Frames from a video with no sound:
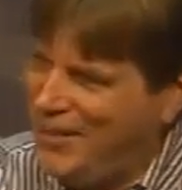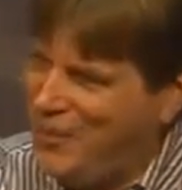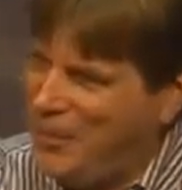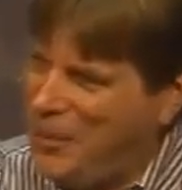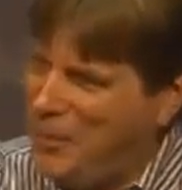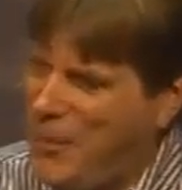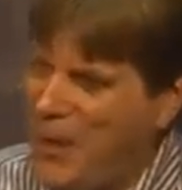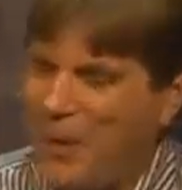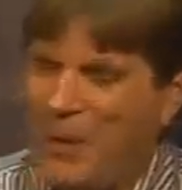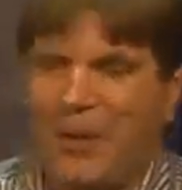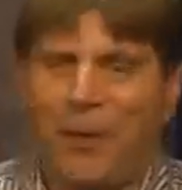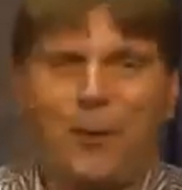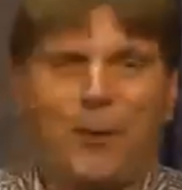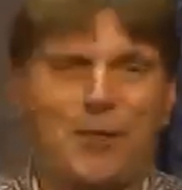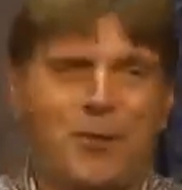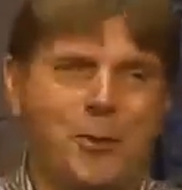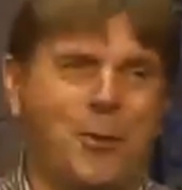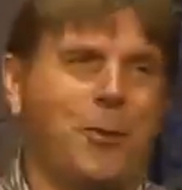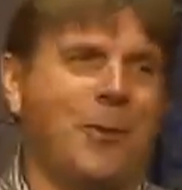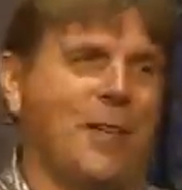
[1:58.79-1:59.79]
be merry or
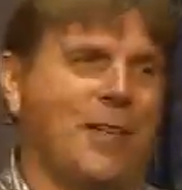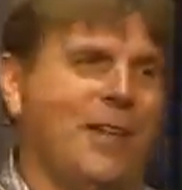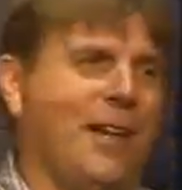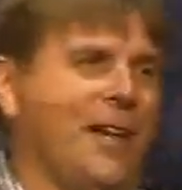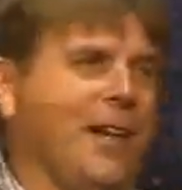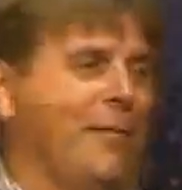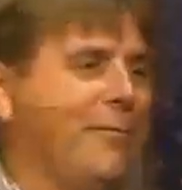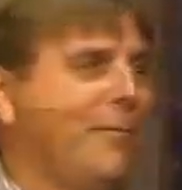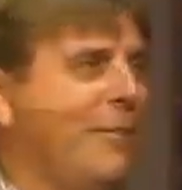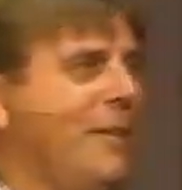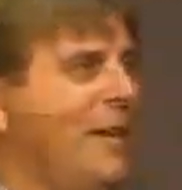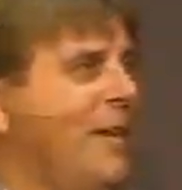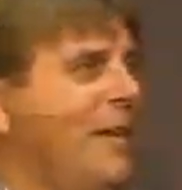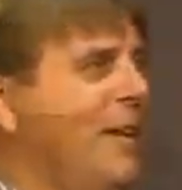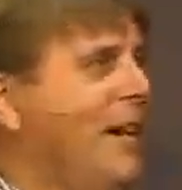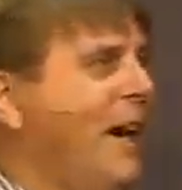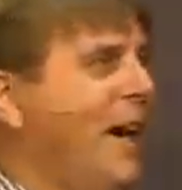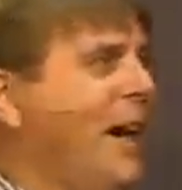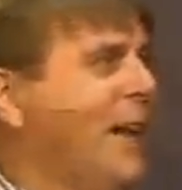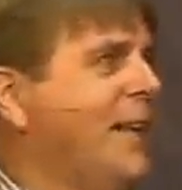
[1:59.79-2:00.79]
enjoy life.
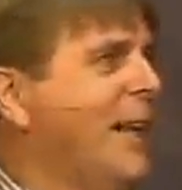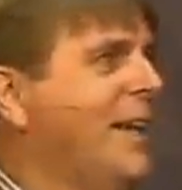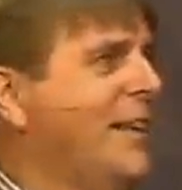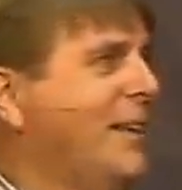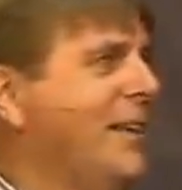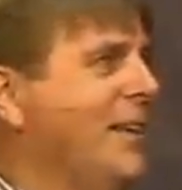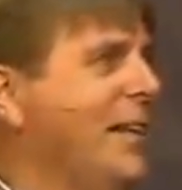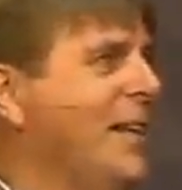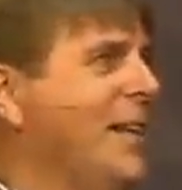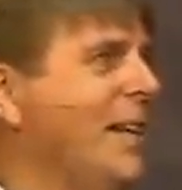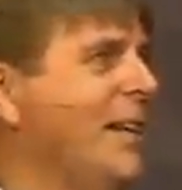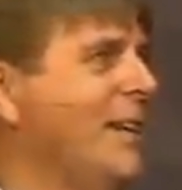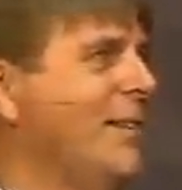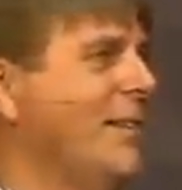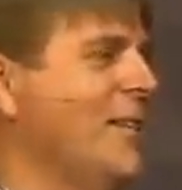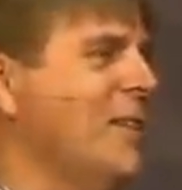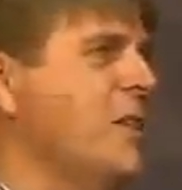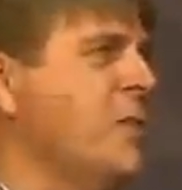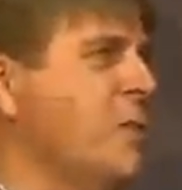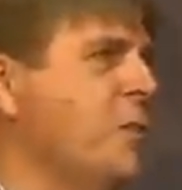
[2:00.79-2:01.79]
I like the, uh,
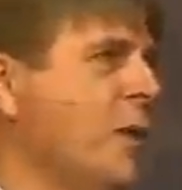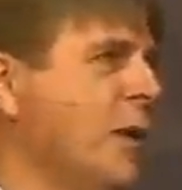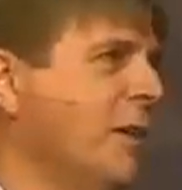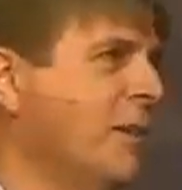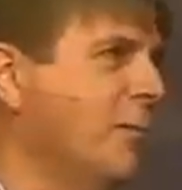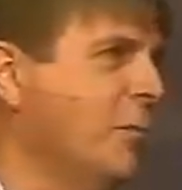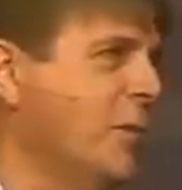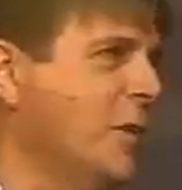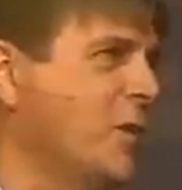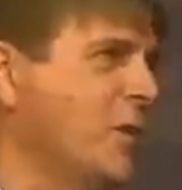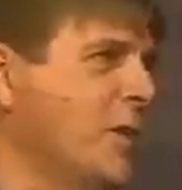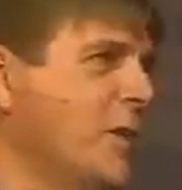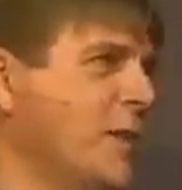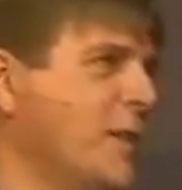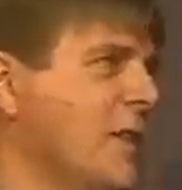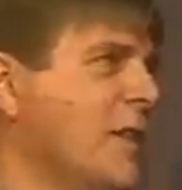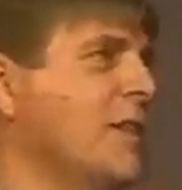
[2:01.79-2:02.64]
this one, which was,